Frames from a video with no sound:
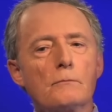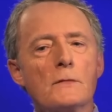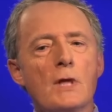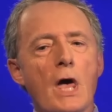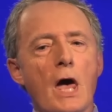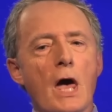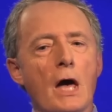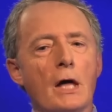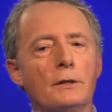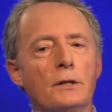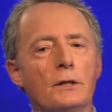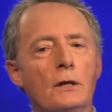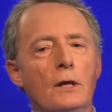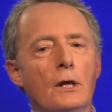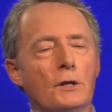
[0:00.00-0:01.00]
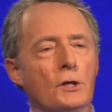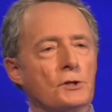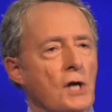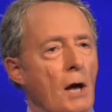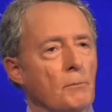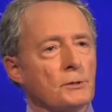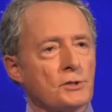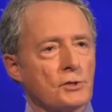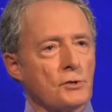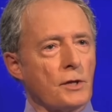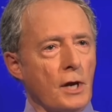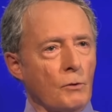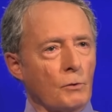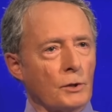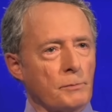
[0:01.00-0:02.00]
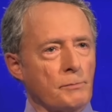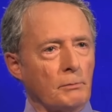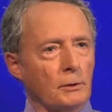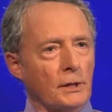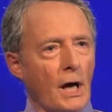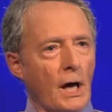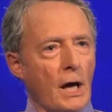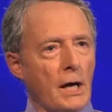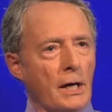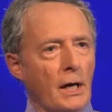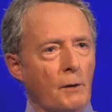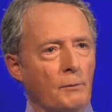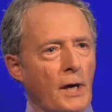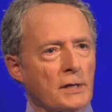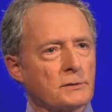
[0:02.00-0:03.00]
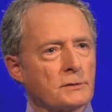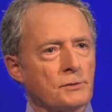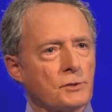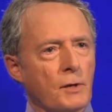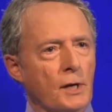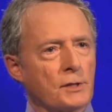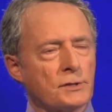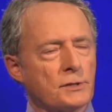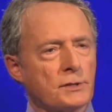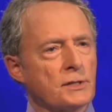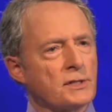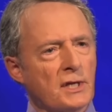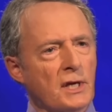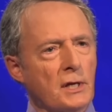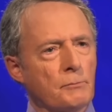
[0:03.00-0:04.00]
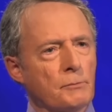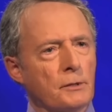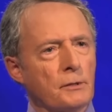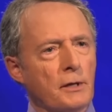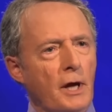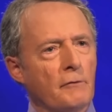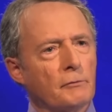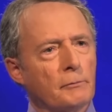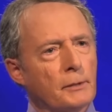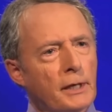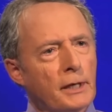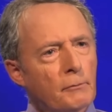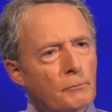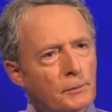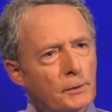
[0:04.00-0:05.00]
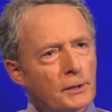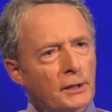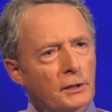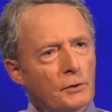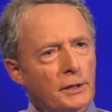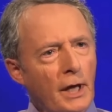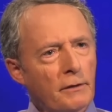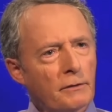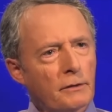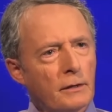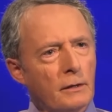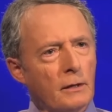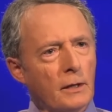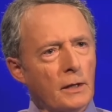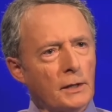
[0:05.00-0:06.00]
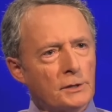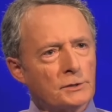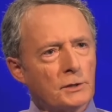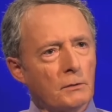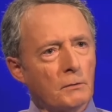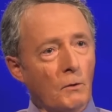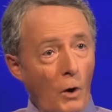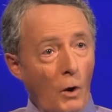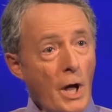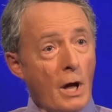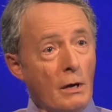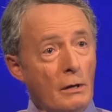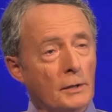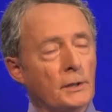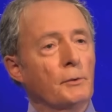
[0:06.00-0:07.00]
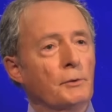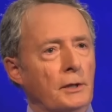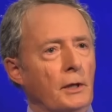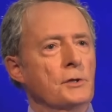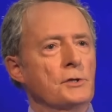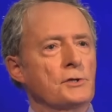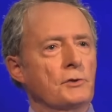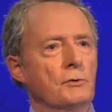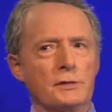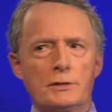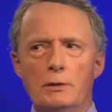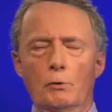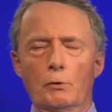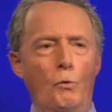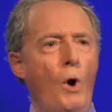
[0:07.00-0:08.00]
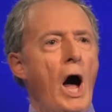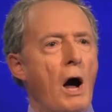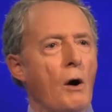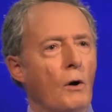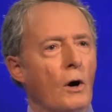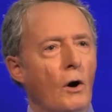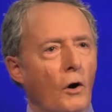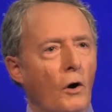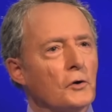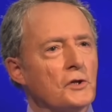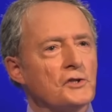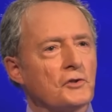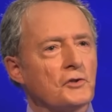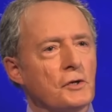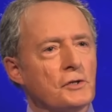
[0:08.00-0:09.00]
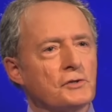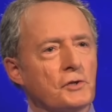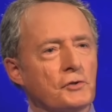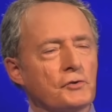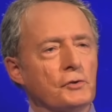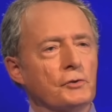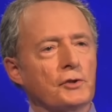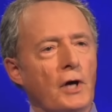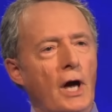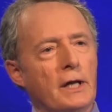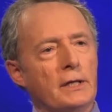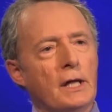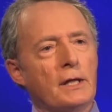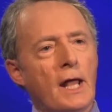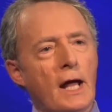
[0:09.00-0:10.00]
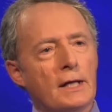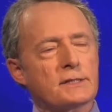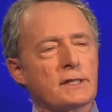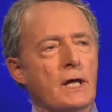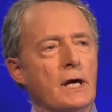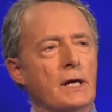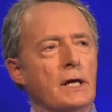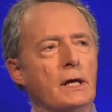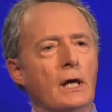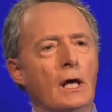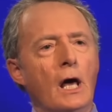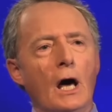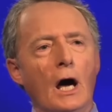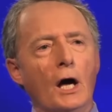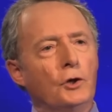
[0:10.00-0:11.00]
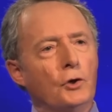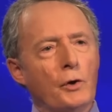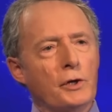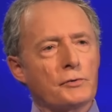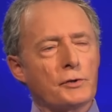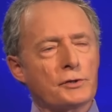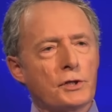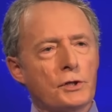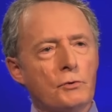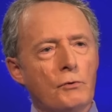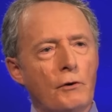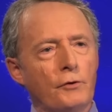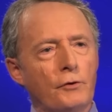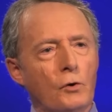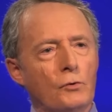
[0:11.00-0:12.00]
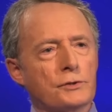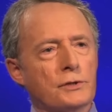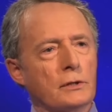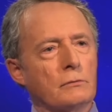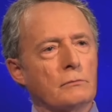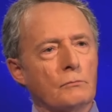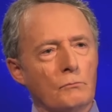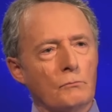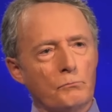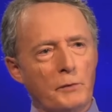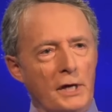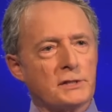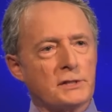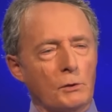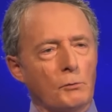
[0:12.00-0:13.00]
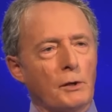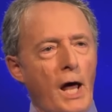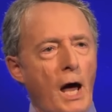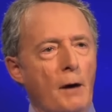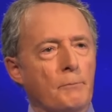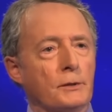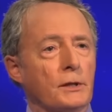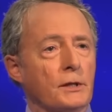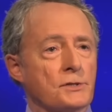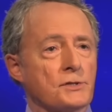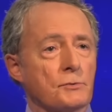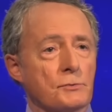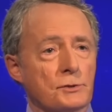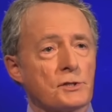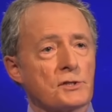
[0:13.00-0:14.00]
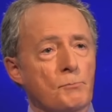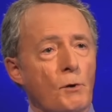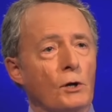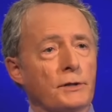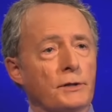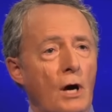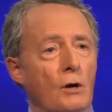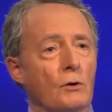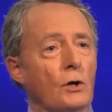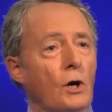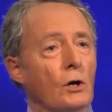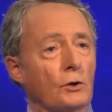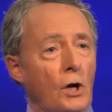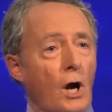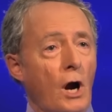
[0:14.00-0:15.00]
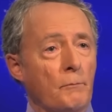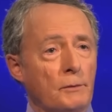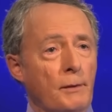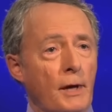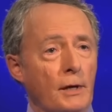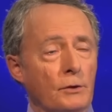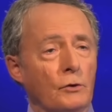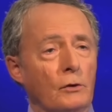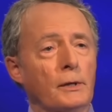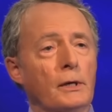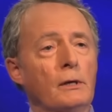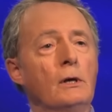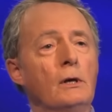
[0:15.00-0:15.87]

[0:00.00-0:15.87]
And the chaplains are there when the people die, and I would ask them these questions. Does everybody ever predict their death? And they'd say, oh yeah. And they would tell you these stories. And I went, wow, all these stories are true. So I had done that study. I had no interest in UFOs, and basically what happened is there was a small town called Carmen, Manitoba,